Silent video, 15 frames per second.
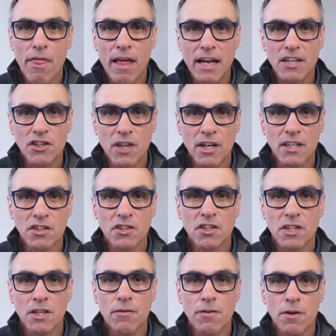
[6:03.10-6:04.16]
that
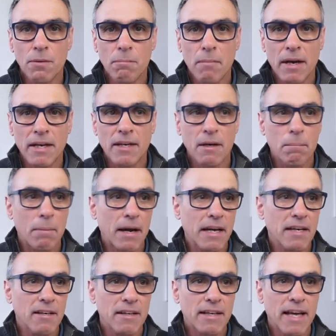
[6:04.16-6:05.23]
changes if you make a
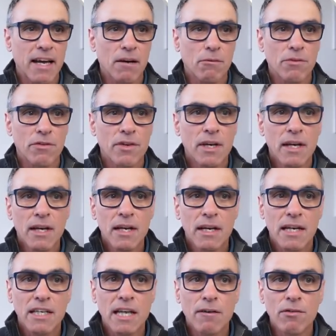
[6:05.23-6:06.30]
paid account.
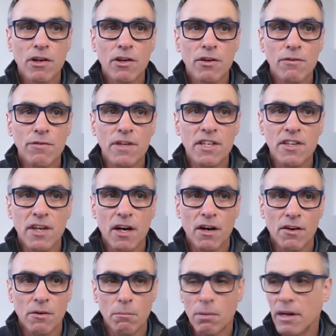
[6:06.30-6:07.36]
Let's have a look at
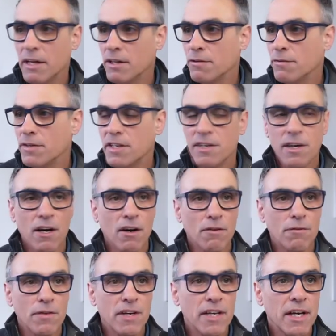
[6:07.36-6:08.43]
Vidyard and play the
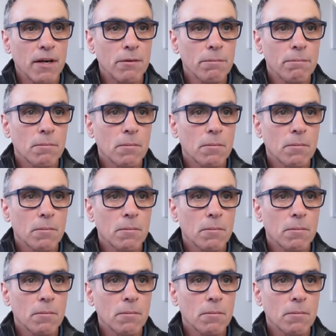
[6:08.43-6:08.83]
Vidyard video.